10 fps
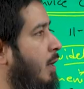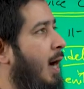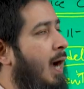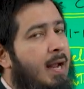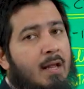are
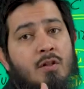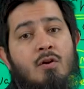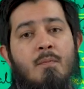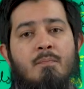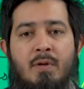high and they're
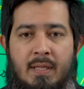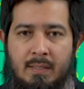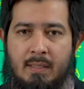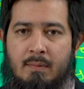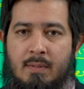not
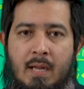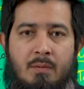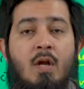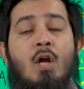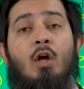bringing them down.
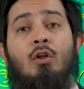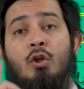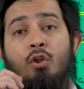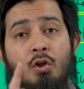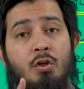
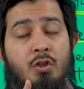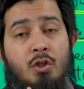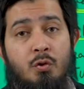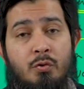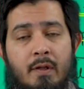The good
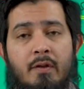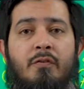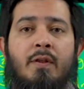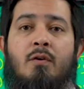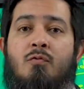news
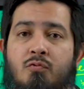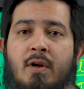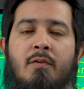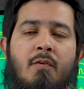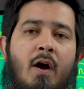is that
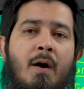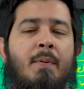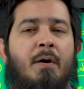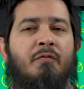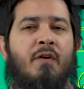RERA,
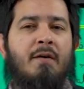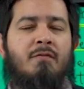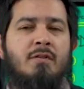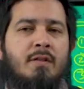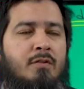about 5
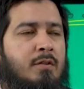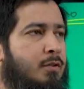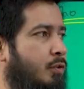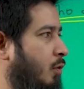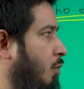to 6
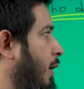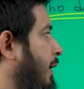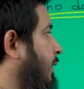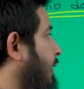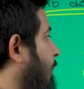years ago,
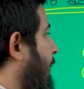I think the